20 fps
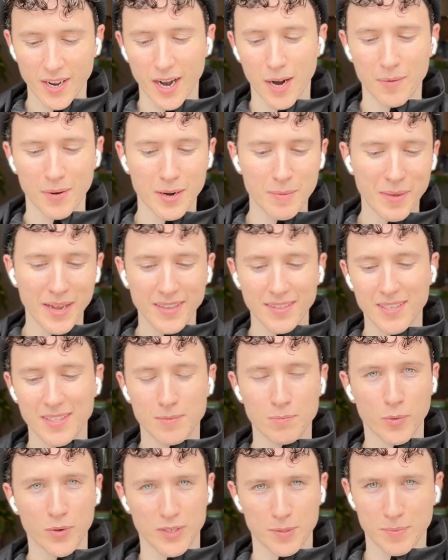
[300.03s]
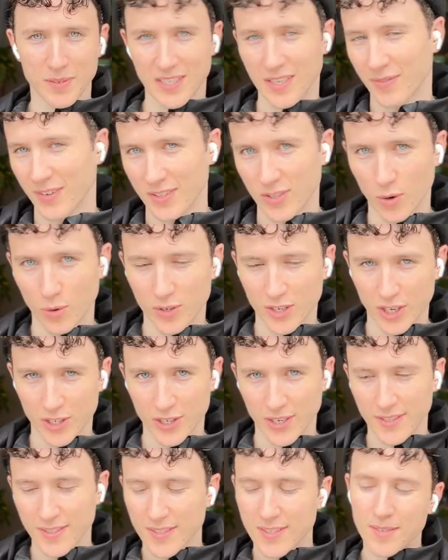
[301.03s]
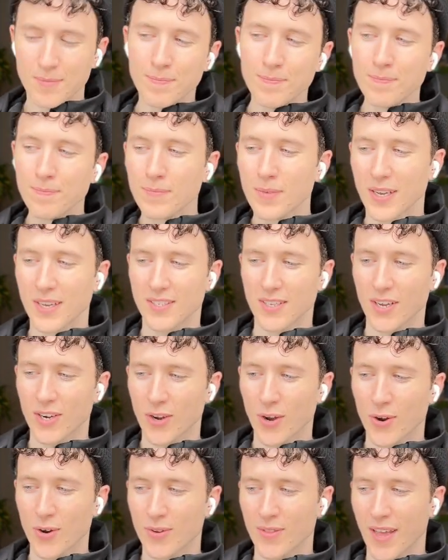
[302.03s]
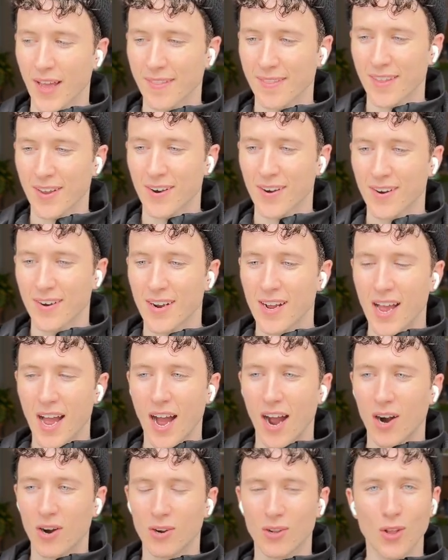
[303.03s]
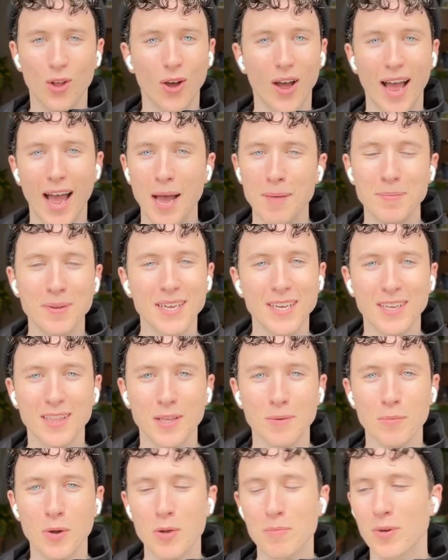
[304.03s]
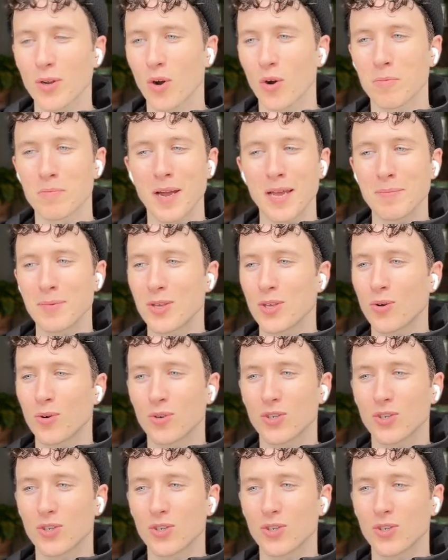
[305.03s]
I'm going to make this more specific to auditions because I know that there are a lot happening at the moment, or maybe you're